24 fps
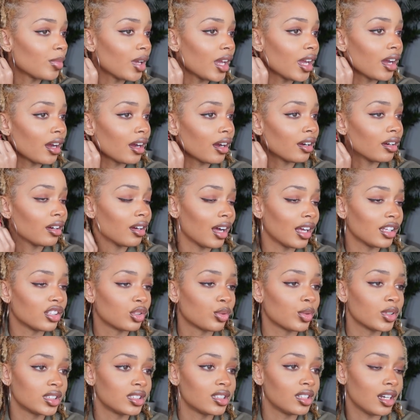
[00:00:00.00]
hair, I
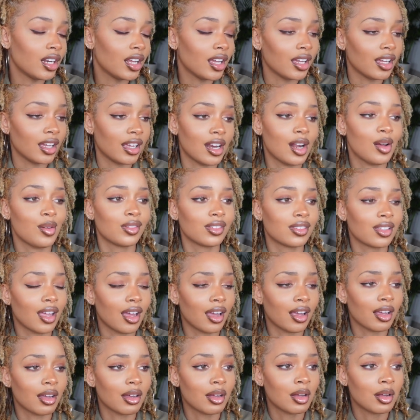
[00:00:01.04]
twisted it, and I was
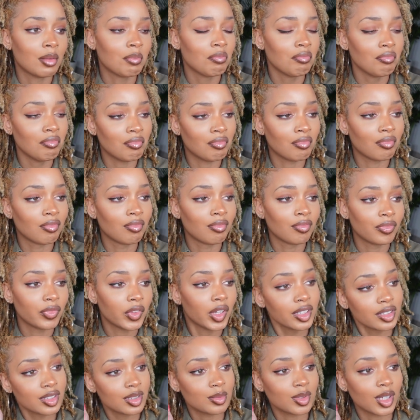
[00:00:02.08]
like,
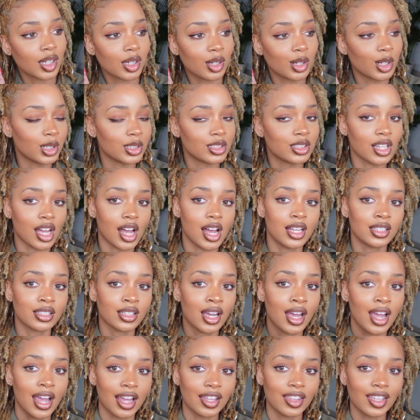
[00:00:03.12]
that seems like a good size.
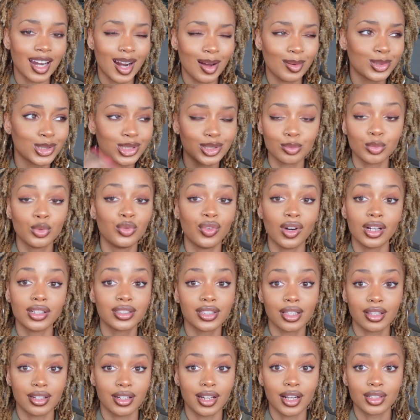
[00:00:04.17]
And then I would just move on
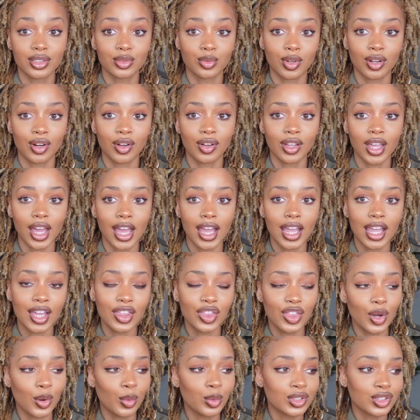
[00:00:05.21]
to the next one, okay?
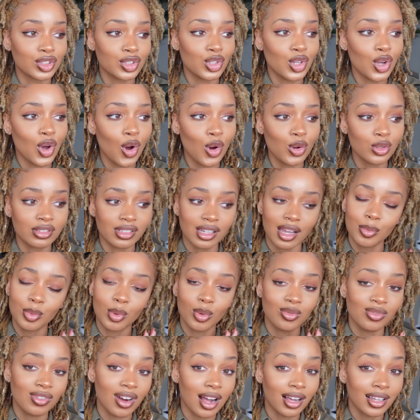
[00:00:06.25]
There was no type
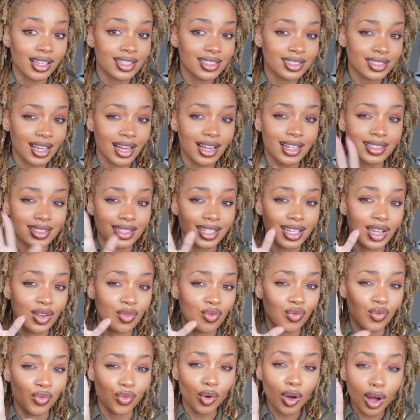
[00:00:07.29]
of rocket science
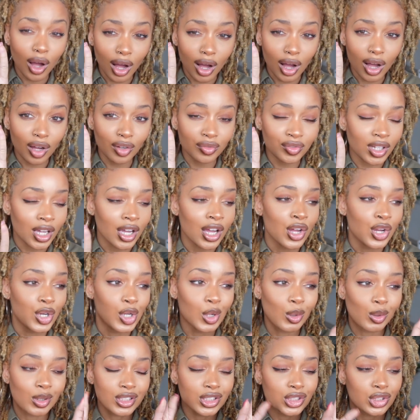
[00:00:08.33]
involved,
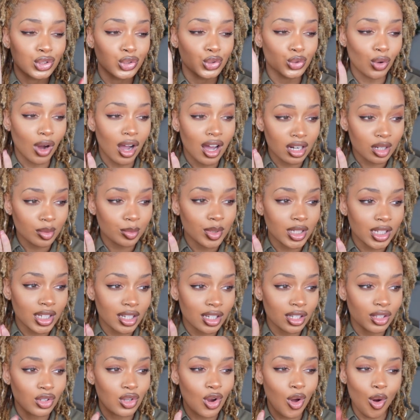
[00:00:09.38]
no
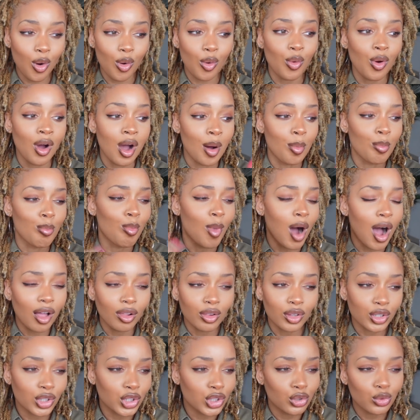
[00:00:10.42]
astronomy, no
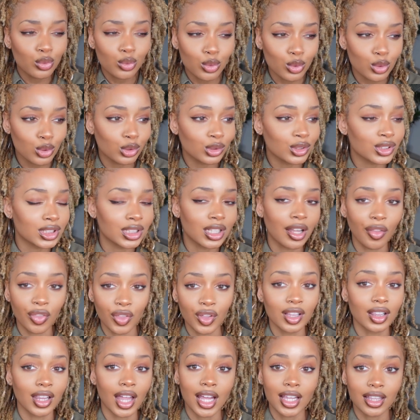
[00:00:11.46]
molecules,
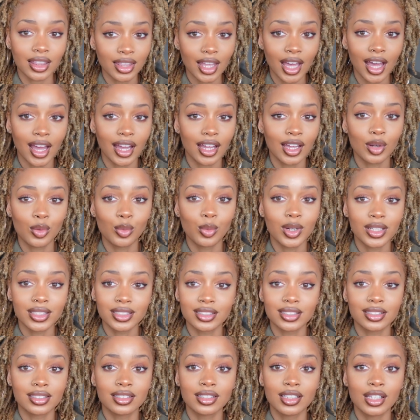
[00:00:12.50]
nothing like that. It
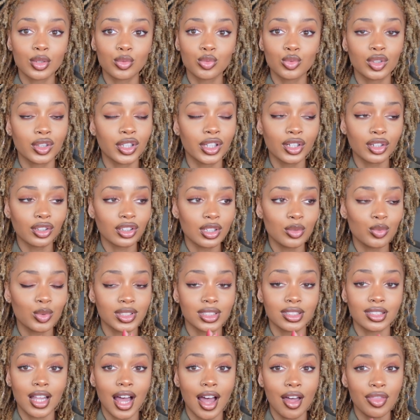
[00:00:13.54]
literally was
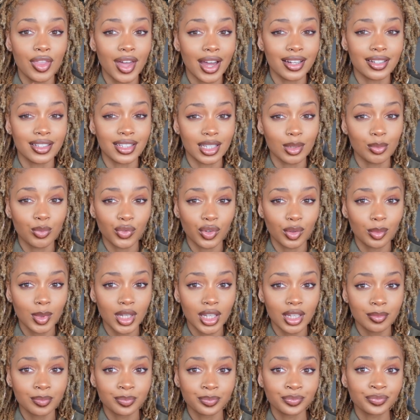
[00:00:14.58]
not that deep for
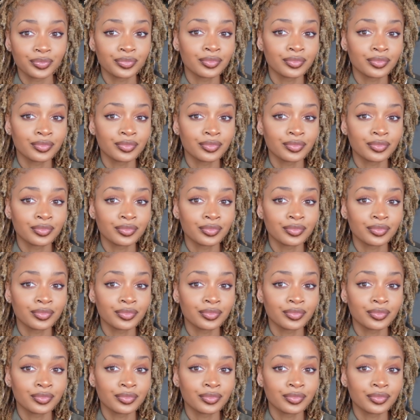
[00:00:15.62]
me.